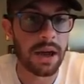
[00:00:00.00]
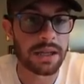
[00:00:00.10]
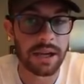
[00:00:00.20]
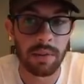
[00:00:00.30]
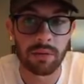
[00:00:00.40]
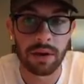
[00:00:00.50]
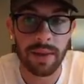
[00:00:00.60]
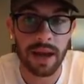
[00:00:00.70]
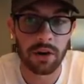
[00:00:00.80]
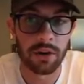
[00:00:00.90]
take my running
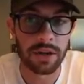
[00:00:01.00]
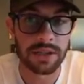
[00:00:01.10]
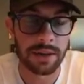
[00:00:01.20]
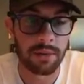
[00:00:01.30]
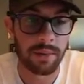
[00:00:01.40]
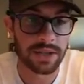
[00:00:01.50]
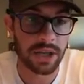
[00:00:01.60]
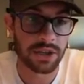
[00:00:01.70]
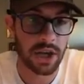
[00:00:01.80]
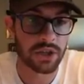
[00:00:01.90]
back early because I would have missed
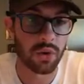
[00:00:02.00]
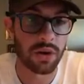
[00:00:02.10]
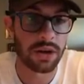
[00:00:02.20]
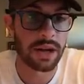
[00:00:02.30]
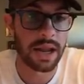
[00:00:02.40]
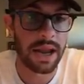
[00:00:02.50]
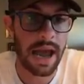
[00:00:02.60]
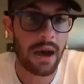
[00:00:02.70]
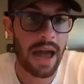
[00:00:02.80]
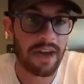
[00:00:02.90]
on Josh Gordon. And
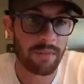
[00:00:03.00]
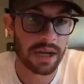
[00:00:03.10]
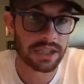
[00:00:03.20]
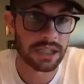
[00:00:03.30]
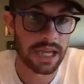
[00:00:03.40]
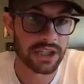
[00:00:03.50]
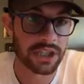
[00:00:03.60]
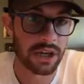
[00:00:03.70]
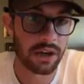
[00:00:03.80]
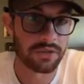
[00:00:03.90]
now I have my
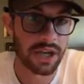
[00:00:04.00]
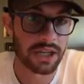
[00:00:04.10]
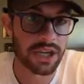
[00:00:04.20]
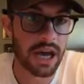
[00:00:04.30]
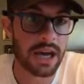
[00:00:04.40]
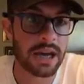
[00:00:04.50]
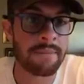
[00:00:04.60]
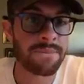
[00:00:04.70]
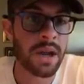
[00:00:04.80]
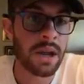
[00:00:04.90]
selection of Jay
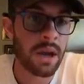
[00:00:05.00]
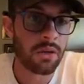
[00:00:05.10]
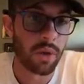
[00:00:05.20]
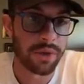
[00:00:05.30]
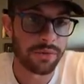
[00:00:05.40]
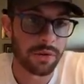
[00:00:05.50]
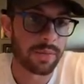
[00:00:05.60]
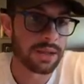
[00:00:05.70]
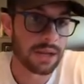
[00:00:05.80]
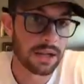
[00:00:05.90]
Ajayi, Royce
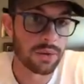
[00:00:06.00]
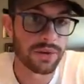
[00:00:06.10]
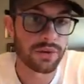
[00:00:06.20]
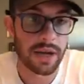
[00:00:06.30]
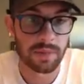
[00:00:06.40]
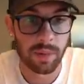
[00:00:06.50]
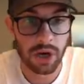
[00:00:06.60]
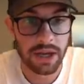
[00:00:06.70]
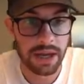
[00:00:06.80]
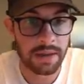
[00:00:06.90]
Freeman, Deion Lewis, Rex
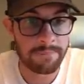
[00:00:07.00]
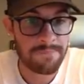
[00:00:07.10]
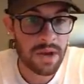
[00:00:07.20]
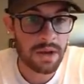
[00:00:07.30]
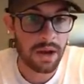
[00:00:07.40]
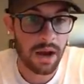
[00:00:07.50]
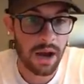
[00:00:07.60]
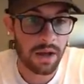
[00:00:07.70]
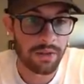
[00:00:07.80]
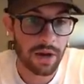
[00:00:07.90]
Burkhead.
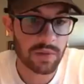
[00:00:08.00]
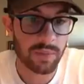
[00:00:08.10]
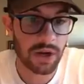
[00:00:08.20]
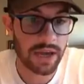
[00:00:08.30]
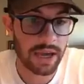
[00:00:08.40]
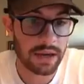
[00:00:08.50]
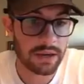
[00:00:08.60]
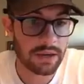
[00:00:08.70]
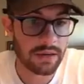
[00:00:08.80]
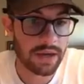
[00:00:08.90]
The Rex
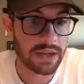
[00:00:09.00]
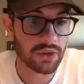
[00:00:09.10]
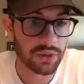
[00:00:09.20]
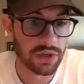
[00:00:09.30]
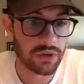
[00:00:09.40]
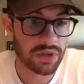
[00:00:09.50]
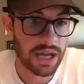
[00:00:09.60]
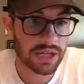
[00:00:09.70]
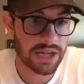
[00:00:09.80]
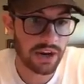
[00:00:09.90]
Burkhead injury news
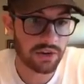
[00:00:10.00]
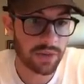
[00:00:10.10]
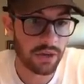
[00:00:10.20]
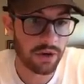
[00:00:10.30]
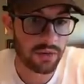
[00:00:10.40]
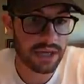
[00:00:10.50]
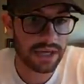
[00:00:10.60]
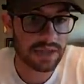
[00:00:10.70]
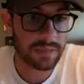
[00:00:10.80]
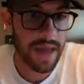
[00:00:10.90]
kind of scares me, although he
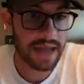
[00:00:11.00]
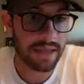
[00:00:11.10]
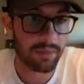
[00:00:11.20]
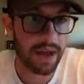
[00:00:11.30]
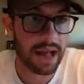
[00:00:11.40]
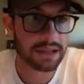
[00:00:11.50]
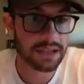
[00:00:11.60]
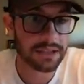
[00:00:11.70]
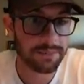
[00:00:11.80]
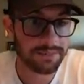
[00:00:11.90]
is back at practice.